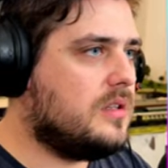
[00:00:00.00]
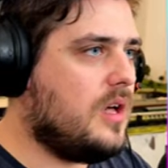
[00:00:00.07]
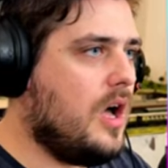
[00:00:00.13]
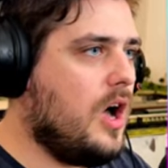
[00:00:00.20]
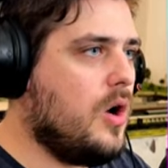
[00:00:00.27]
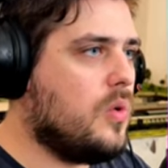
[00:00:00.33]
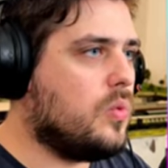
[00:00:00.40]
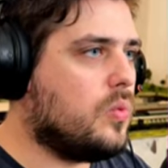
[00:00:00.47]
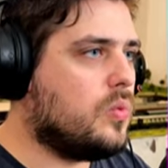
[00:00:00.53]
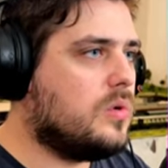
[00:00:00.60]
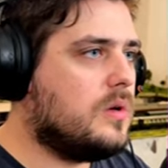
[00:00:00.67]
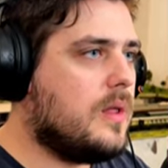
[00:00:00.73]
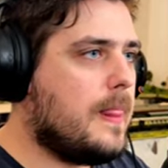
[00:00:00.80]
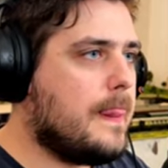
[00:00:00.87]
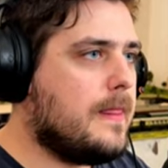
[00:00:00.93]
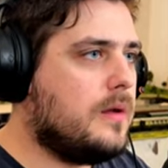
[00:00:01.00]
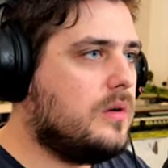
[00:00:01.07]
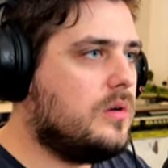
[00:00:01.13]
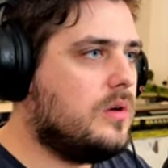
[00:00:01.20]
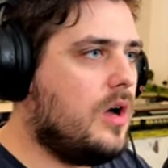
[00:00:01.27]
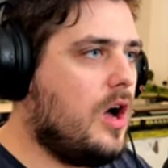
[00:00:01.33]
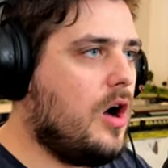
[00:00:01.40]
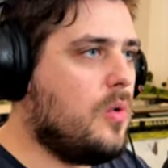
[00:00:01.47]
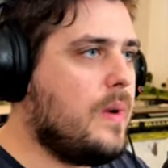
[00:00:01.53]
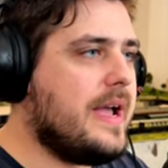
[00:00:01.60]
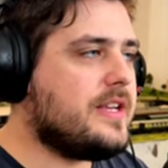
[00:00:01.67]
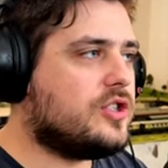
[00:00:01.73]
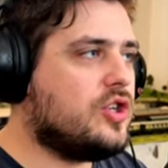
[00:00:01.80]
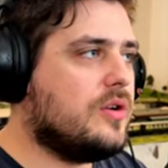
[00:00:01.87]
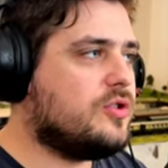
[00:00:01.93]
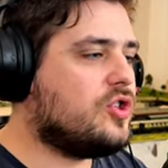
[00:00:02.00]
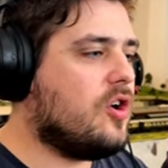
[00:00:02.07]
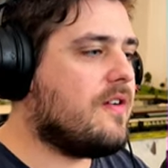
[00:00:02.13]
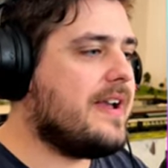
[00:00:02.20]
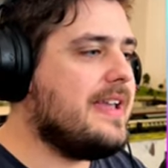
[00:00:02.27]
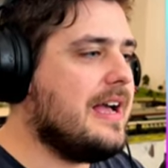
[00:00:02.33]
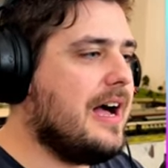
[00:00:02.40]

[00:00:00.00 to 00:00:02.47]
Oh! Oh, wait, no, sorry.